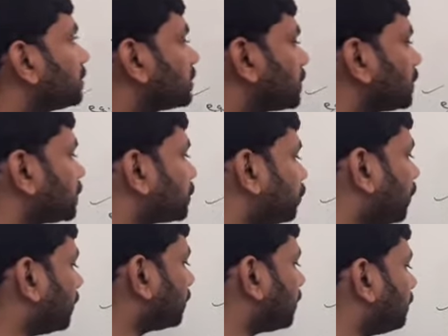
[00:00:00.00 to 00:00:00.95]
This is
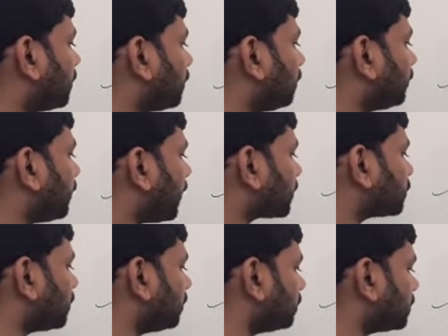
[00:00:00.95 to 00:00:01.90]
one chemical
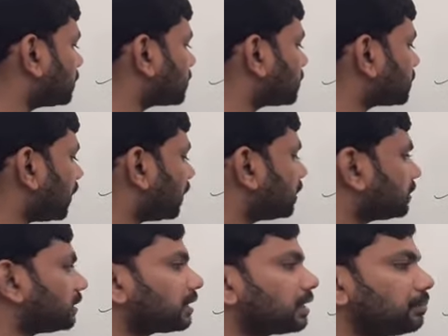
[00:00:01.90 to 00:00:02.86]
reaction, this is
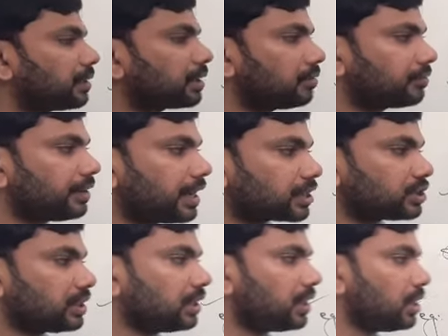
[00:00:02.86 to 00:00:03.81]
another chemical
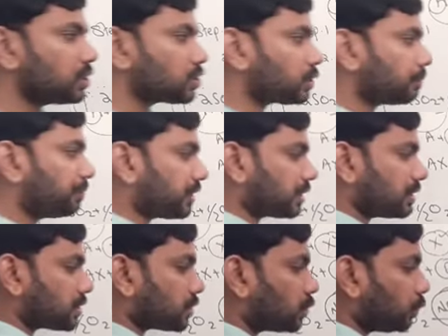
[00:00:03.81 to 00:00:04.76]
reaction. So there
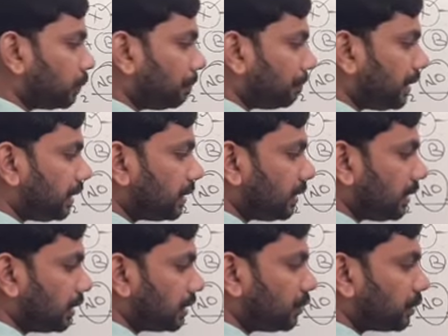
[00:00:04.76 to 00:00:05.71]
is two peak
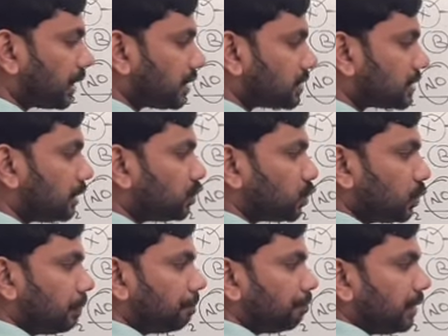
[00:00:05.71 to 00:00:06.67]
here, you can see
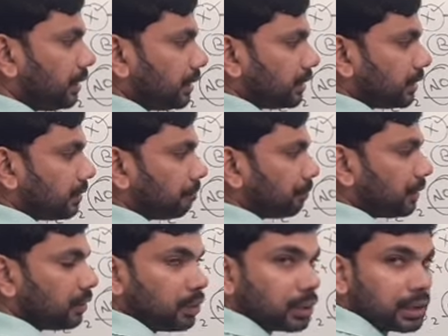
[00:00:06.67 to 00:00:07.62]
two peak.
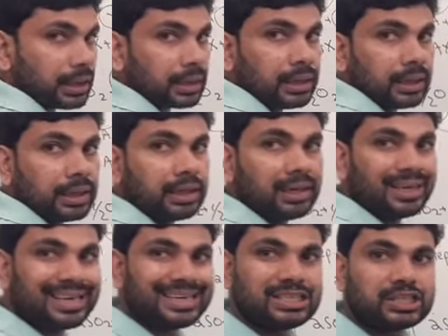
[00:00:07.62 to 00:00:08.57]
Okay,
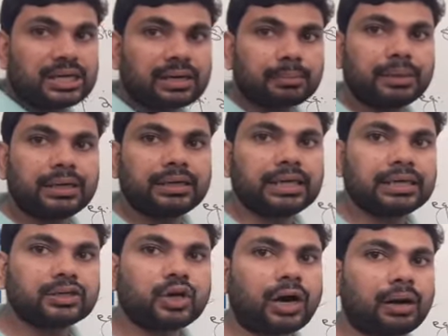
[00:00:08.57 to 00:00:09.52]
in
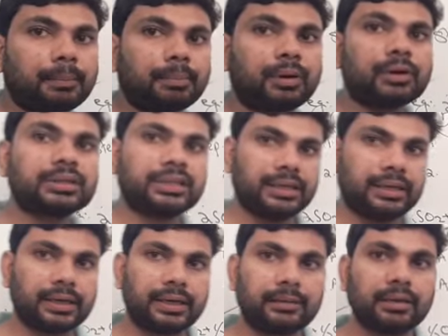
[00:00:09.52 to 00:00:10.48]
intermediate compound
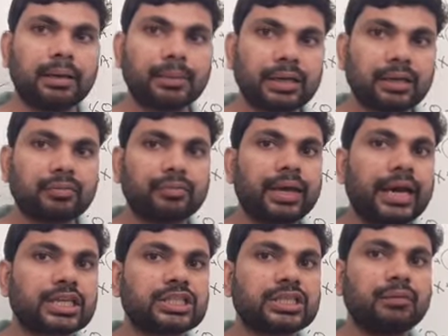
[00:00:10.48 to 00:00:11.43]
theory, chemical
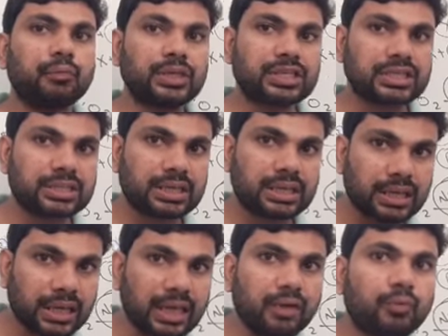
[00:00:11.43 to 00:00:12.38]
reaction which
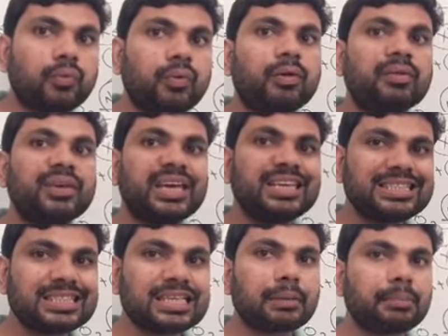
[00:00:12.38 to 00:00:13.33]
involve
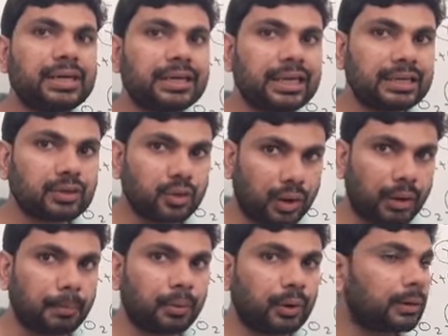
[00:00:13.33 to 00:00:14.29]
intermediate
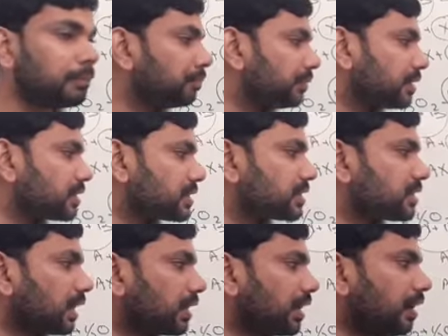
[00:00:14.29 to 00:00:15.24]
compound, this is
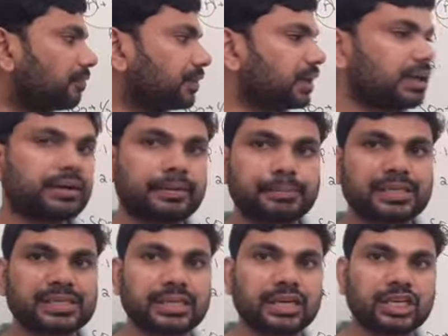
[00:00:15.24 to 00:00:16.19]
the graphical
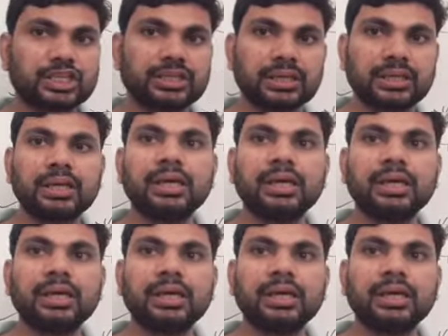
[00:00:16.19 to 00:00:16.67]
representation.